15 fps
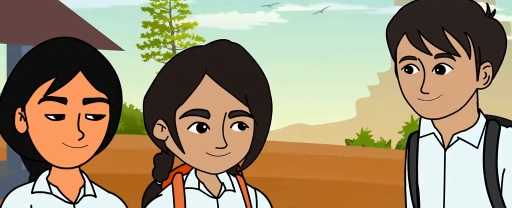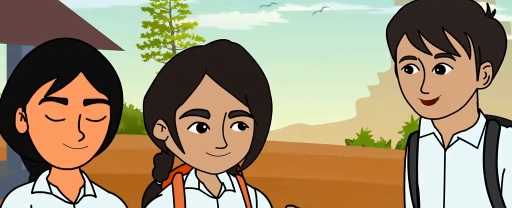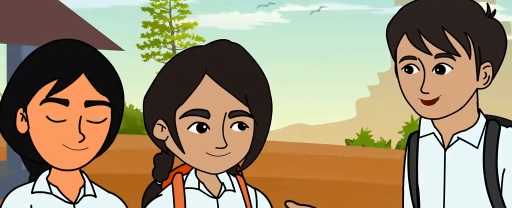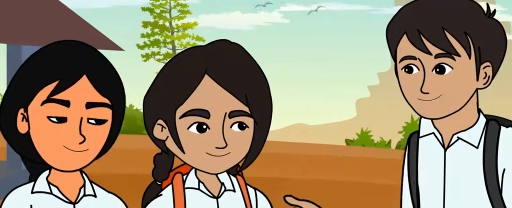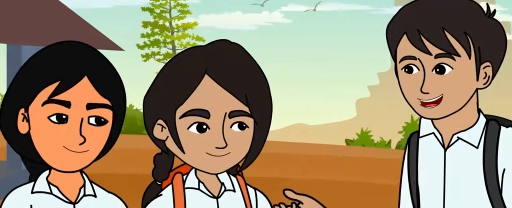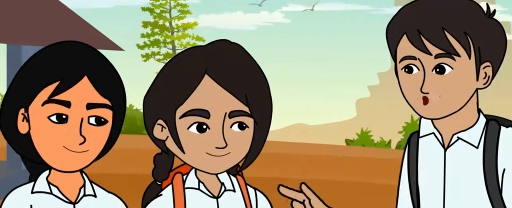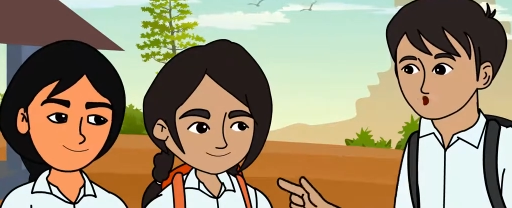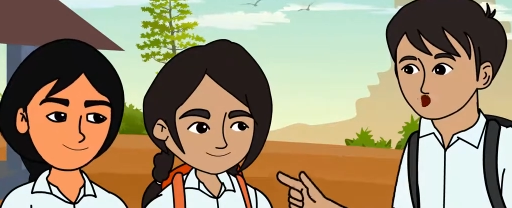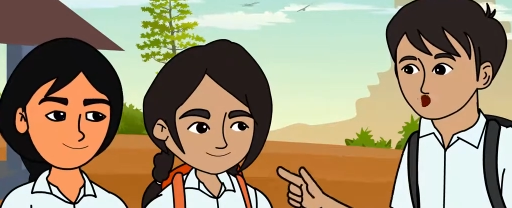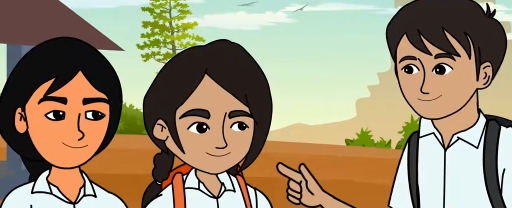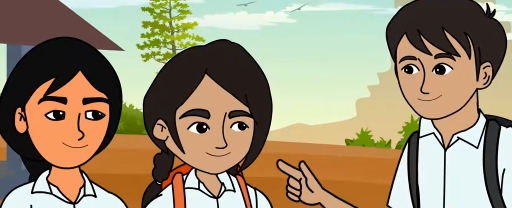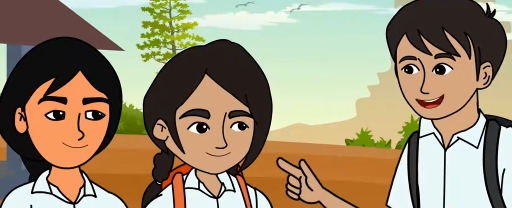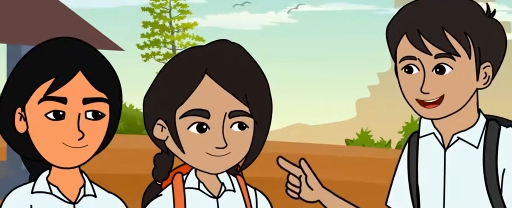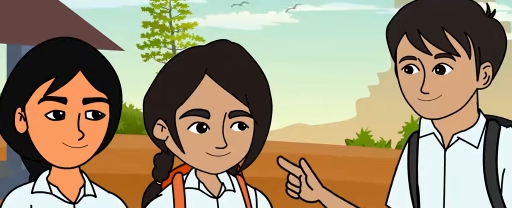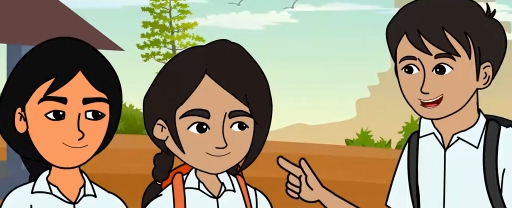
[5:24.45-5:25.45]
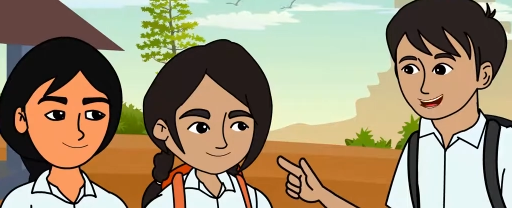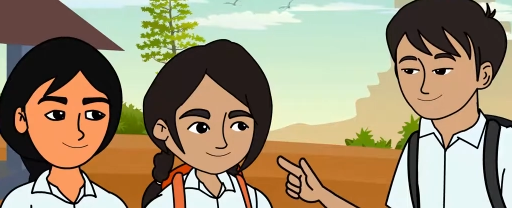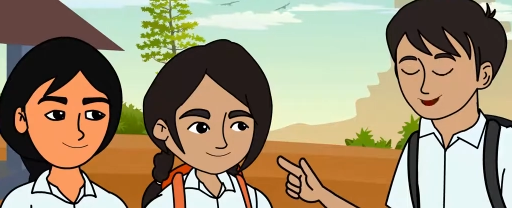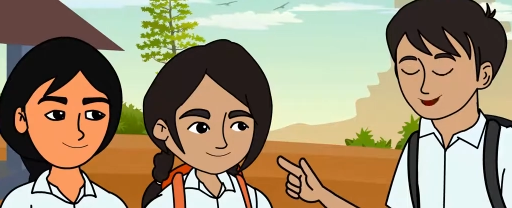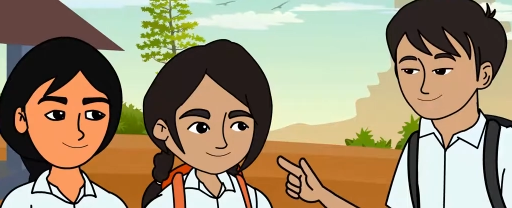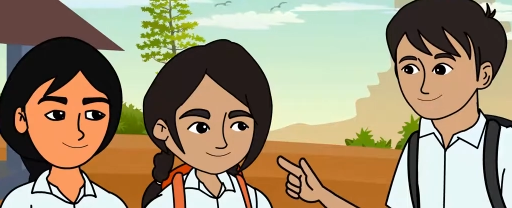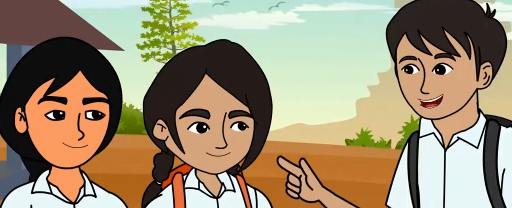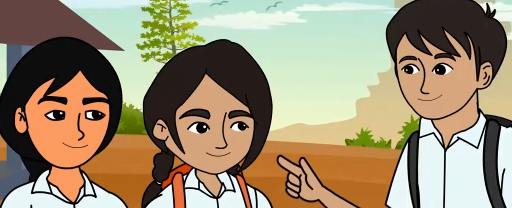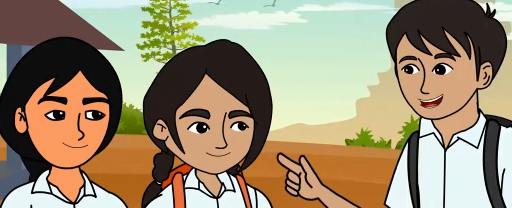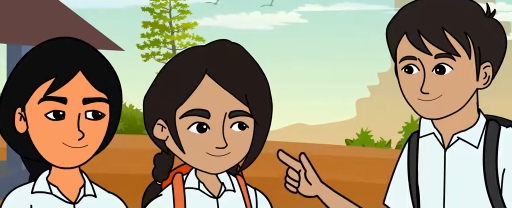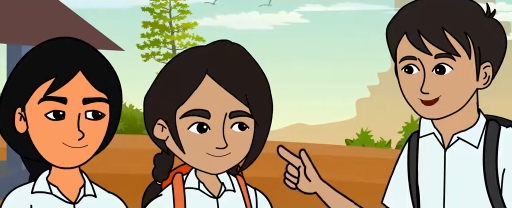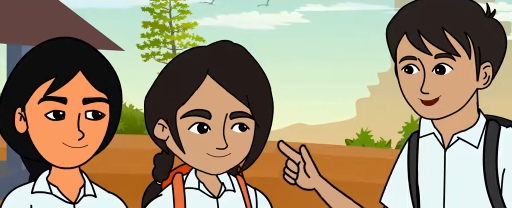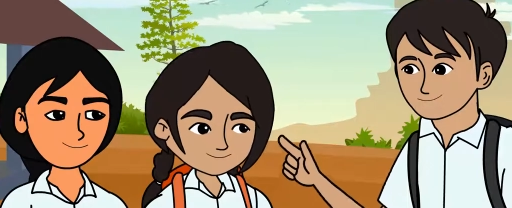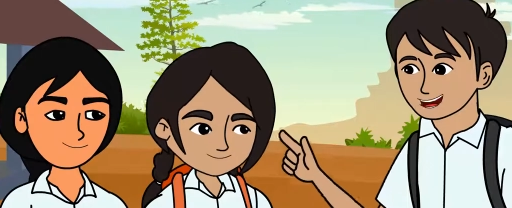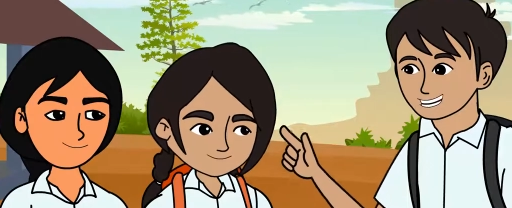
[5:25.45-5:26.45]
Speaker 1: We will come to know about the
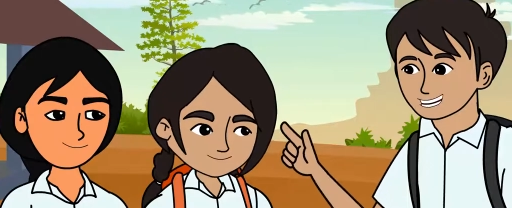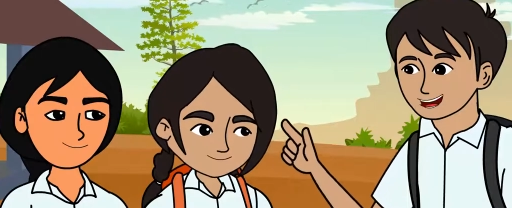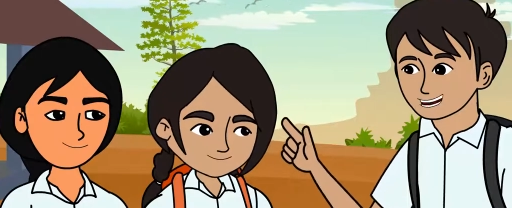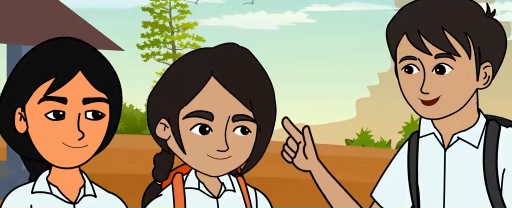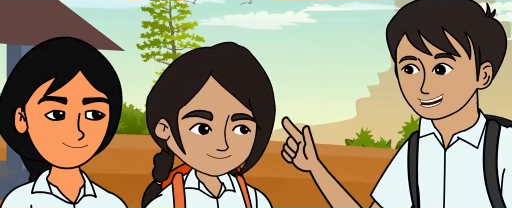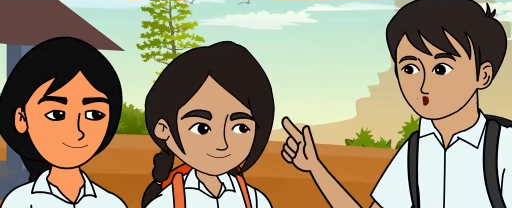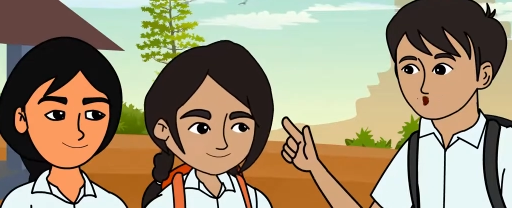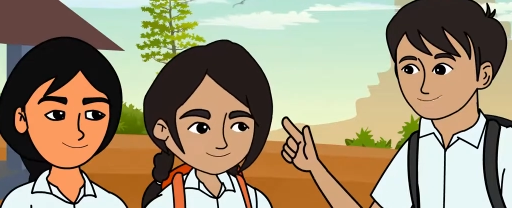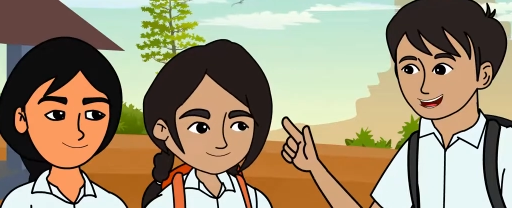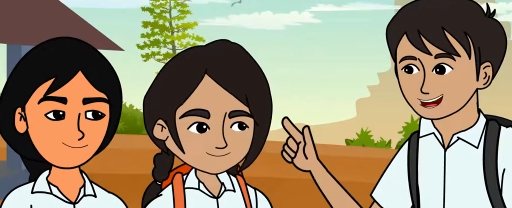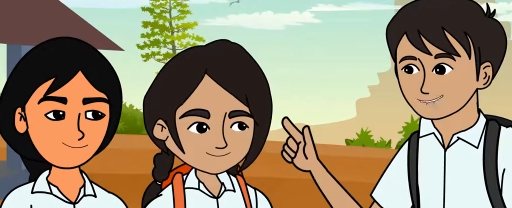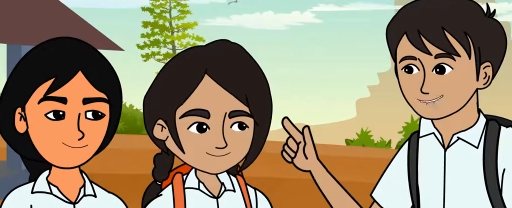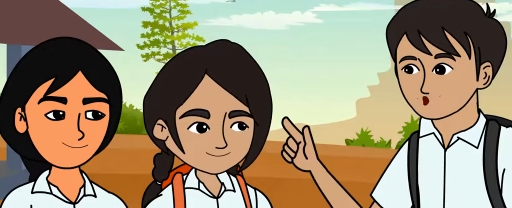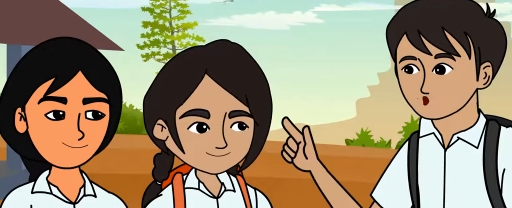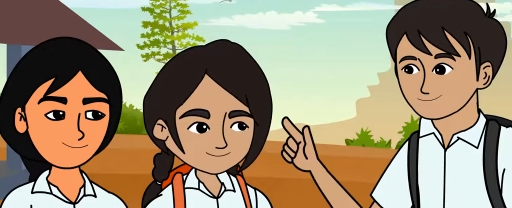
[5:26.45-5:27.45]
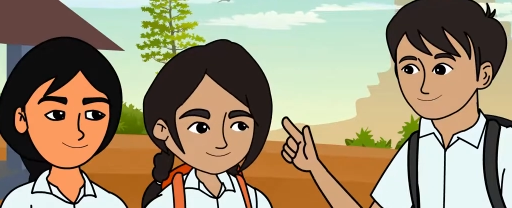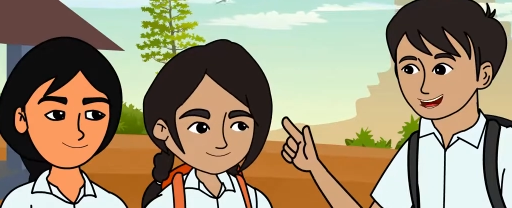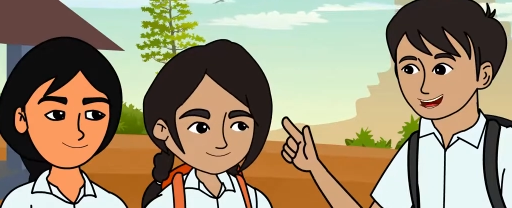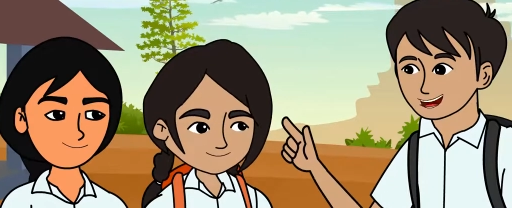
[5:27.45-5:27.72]
climatic conditions in the